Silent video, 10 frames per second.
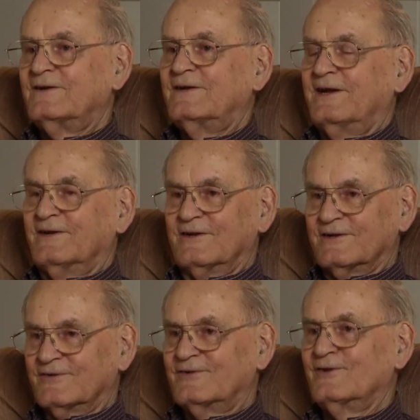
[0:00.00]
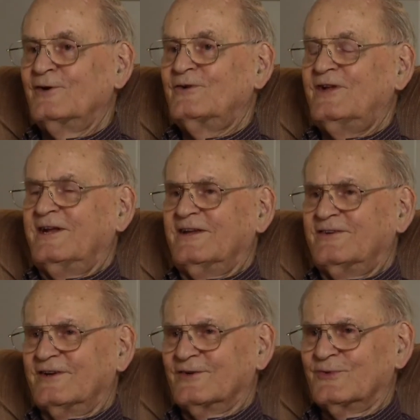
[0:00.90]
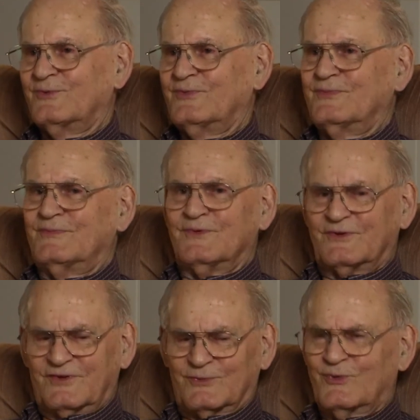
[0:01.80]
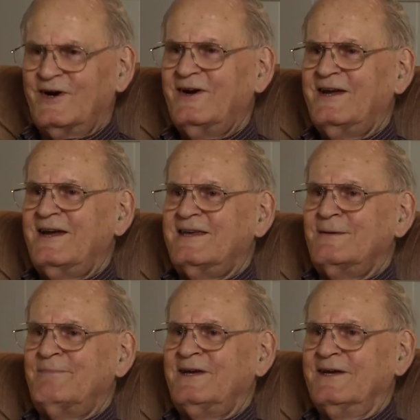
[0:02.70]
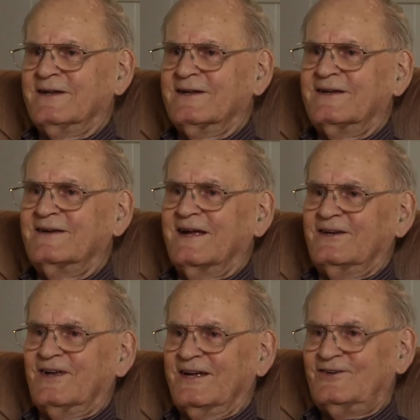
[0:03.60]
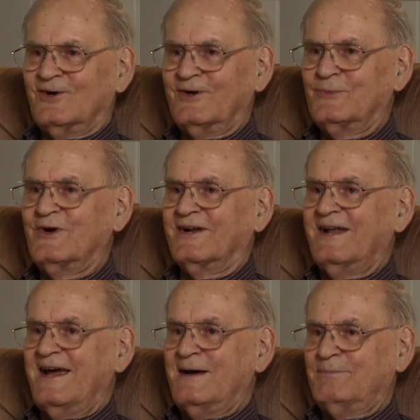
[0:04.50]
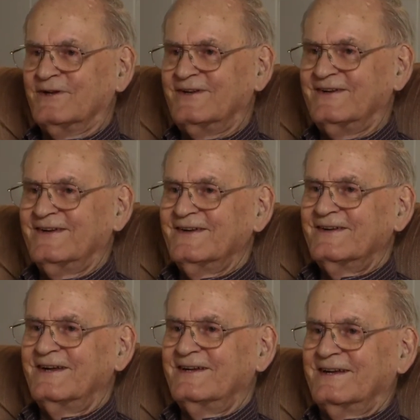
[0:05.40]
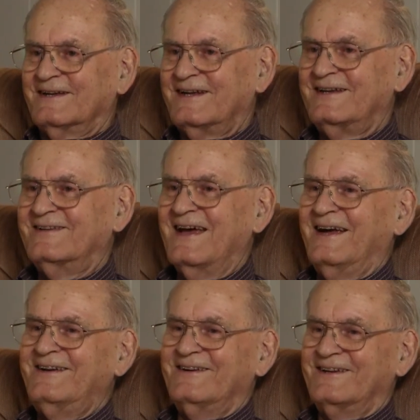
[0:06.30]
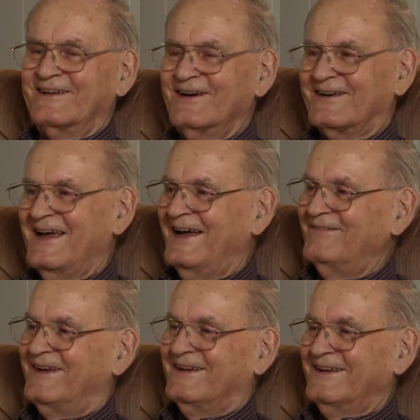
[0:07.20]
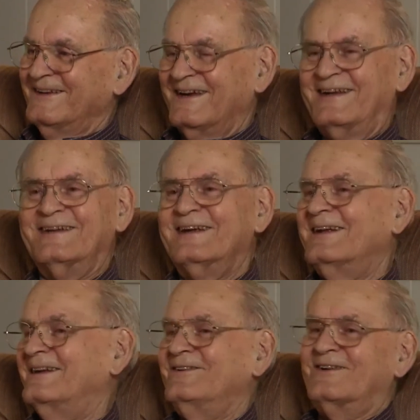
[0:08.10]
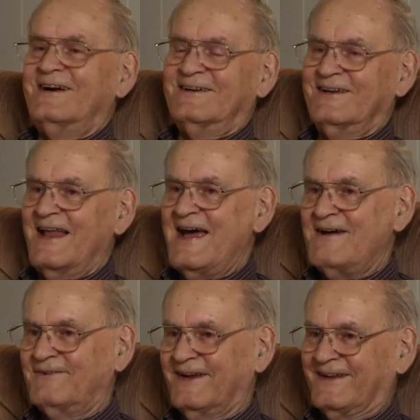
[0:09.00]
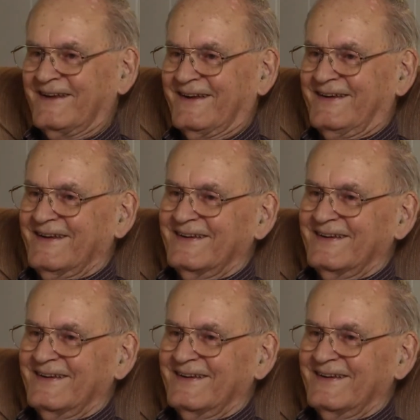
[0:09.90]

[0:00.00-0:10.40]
And the lieutenant said, "Where the heck you been?" I told him what had happened. He sat there and he looked at me. he started laughing.